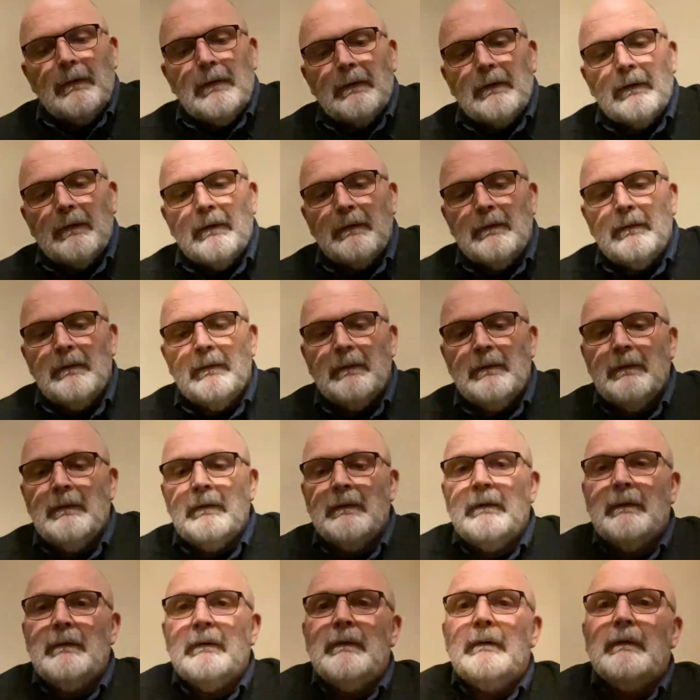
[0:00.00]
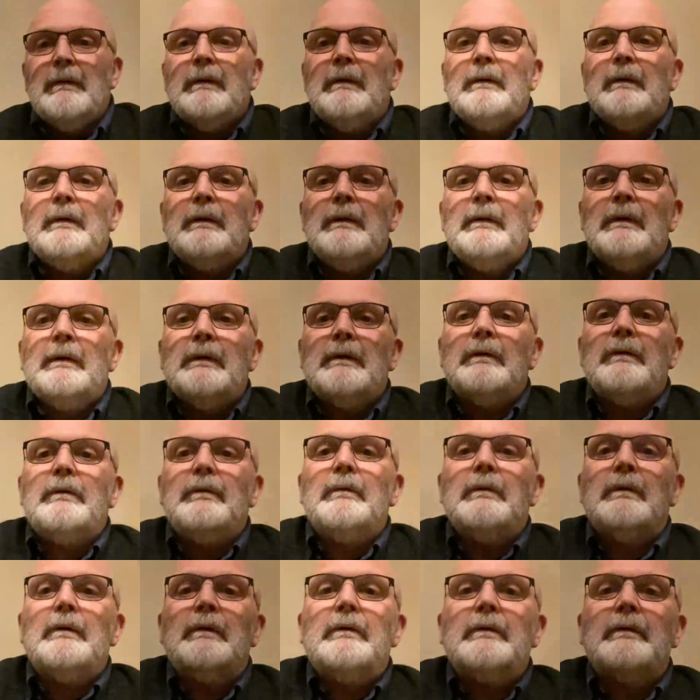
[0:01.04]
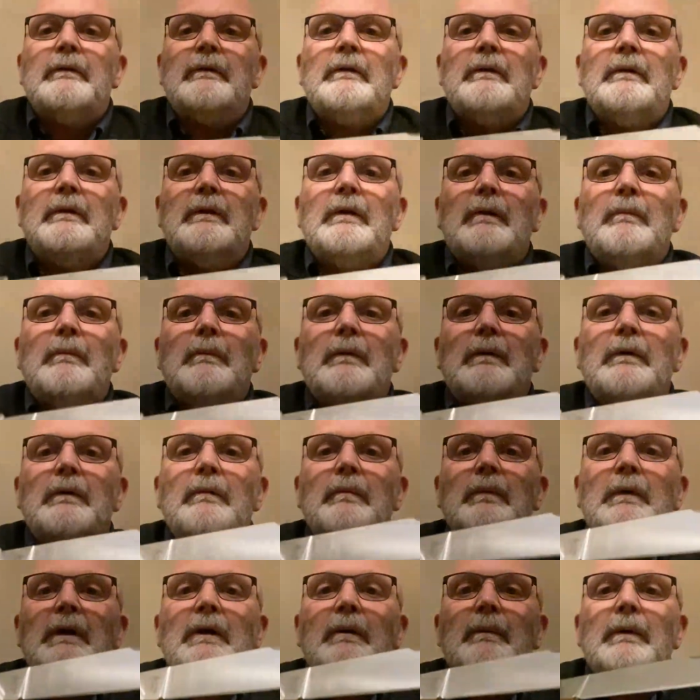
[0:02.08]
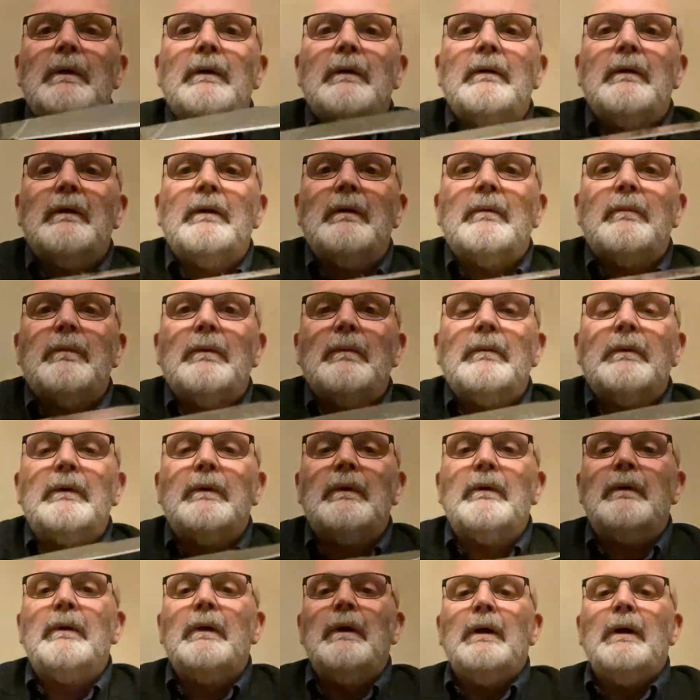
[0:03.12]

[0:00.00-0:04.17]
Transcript: you go. You guys see them? Can you make them out? No, probably not.